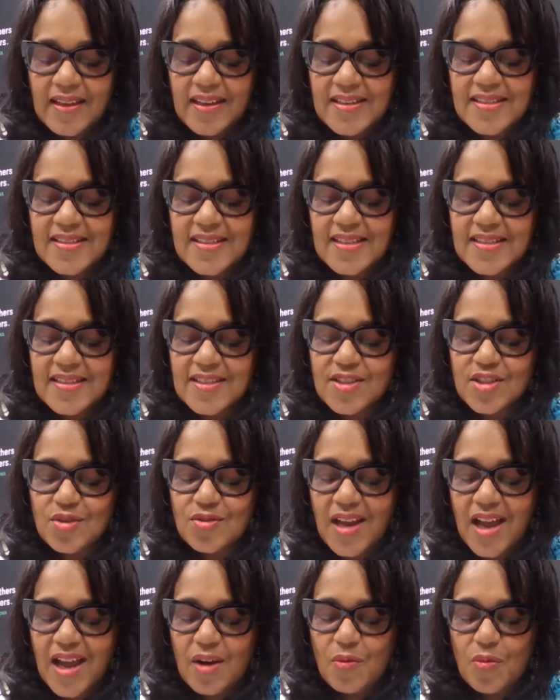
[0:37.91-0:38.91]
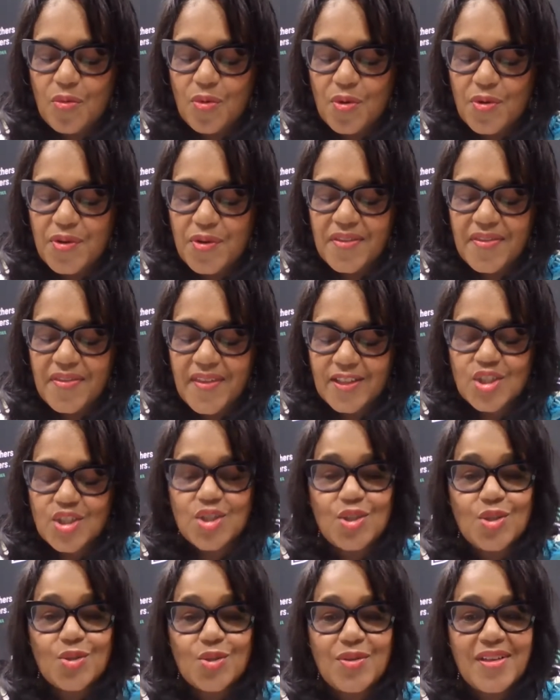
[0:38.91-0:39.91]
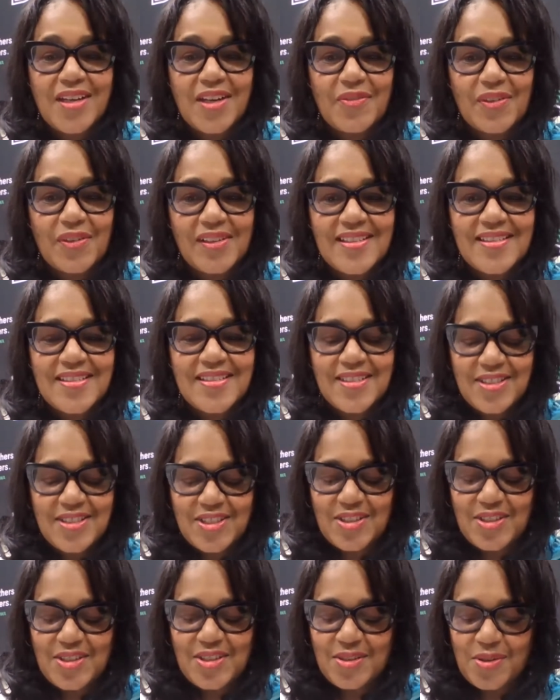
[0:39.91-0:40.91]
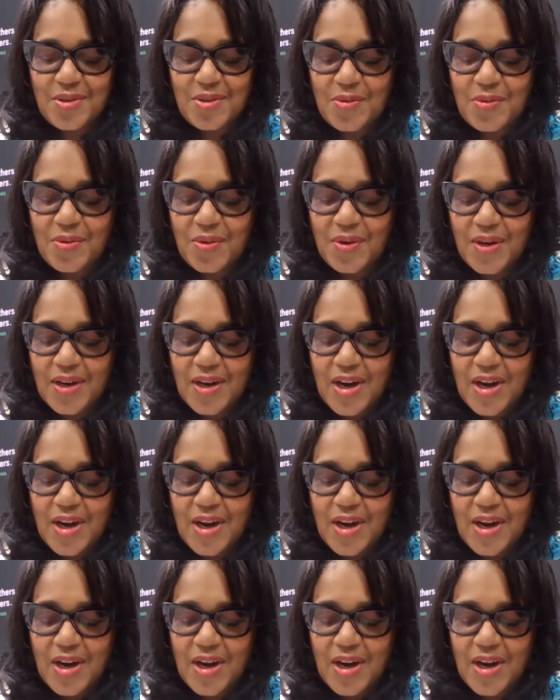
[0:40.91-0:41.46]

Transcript: It says, Do not worry that children never listen to you,